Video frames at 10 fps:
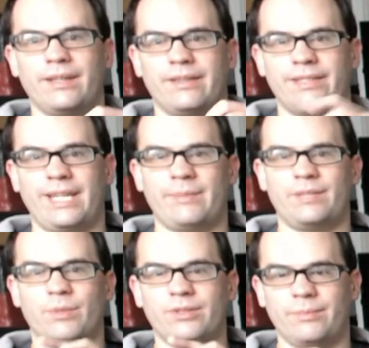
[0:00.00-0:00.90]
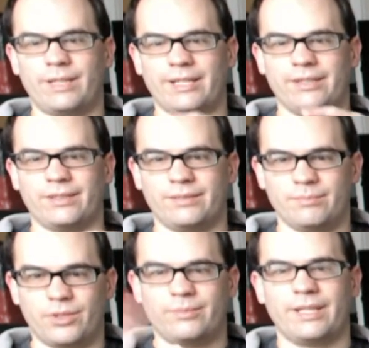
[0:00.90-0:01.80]
The damage multiplier
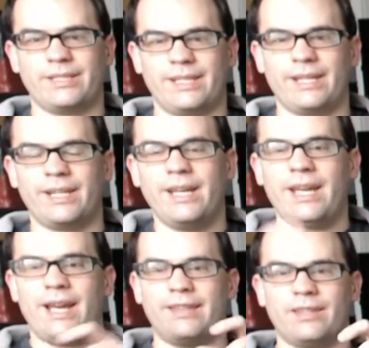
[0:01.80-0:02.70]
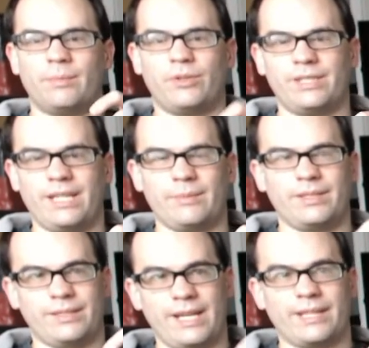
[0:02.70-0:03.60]
multiplies that, and then the bonus damage
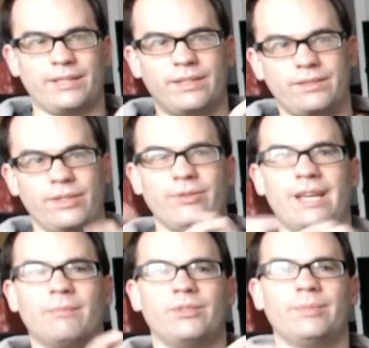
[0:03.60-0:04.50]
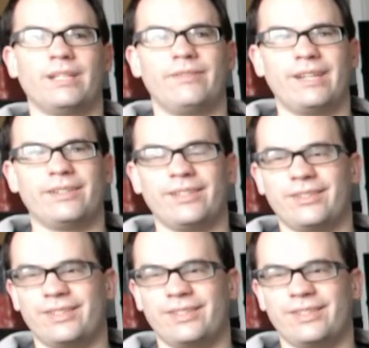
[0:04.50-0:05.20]
is added to that multiplied value.